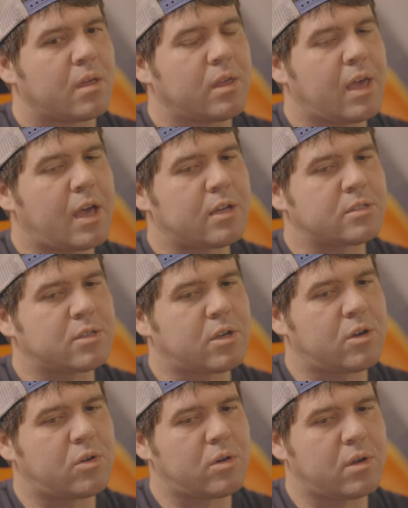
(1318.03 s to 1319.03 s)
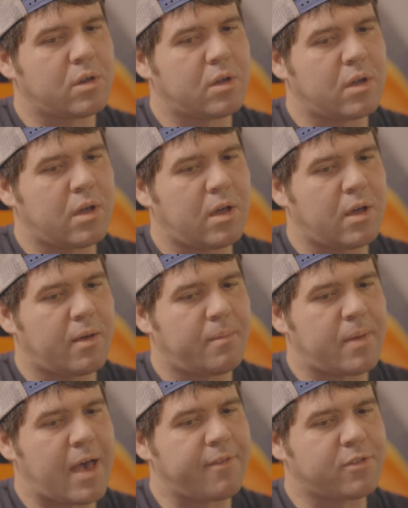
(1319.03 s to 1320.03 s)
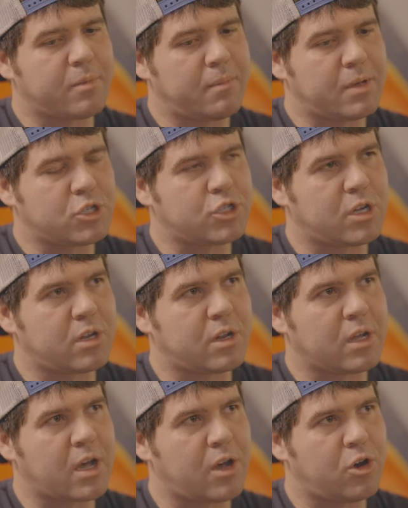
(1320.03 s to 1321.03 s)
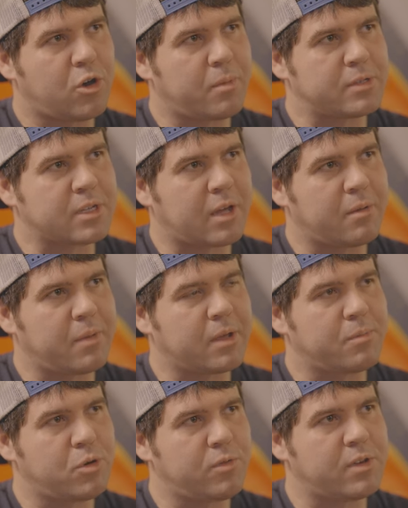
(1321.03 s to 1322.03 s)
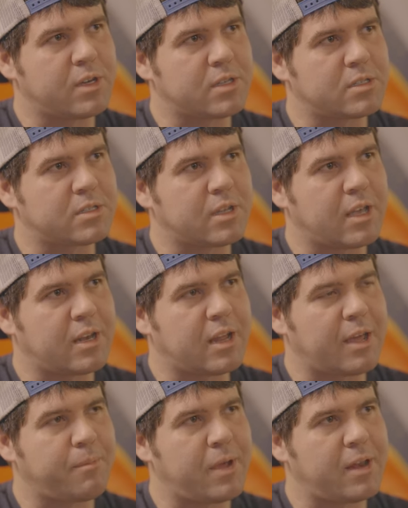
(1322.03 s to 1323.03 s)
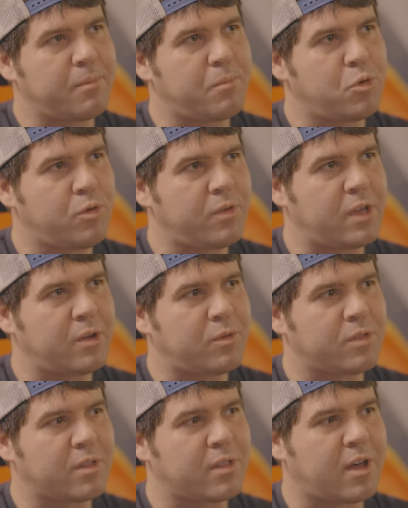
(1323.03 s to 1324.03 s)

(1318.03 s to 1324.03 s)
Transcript: Yeah. So, um, after my mission, I got home, I was like, I'm gonna make movies. And I made a movie with a